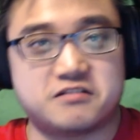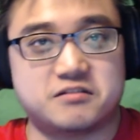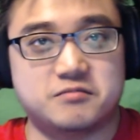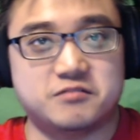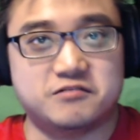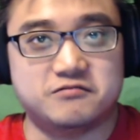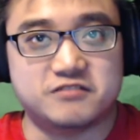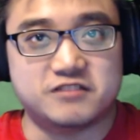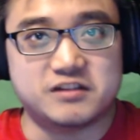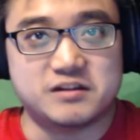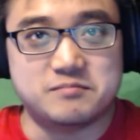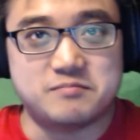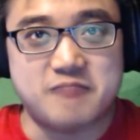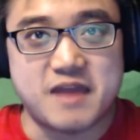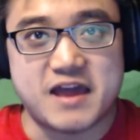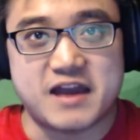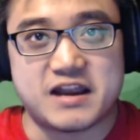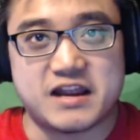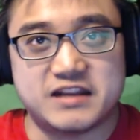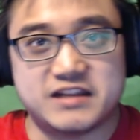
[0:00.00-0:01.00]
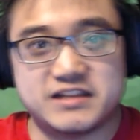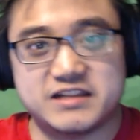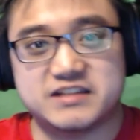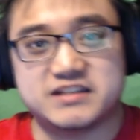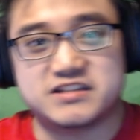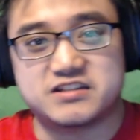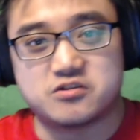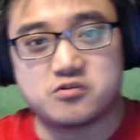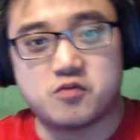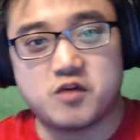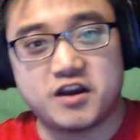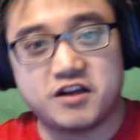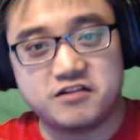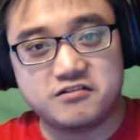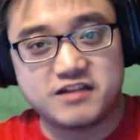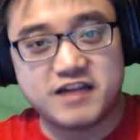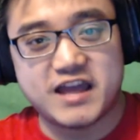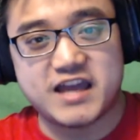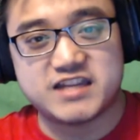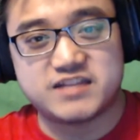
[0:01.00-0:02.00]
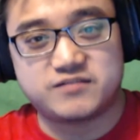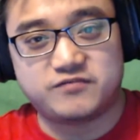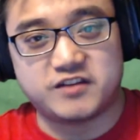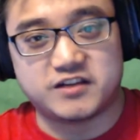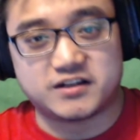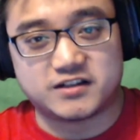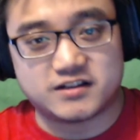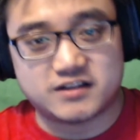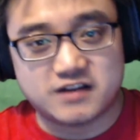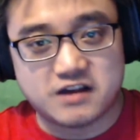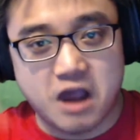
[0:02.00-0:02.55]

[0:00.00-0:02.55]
out to be really bad ideas. So what do you guys think?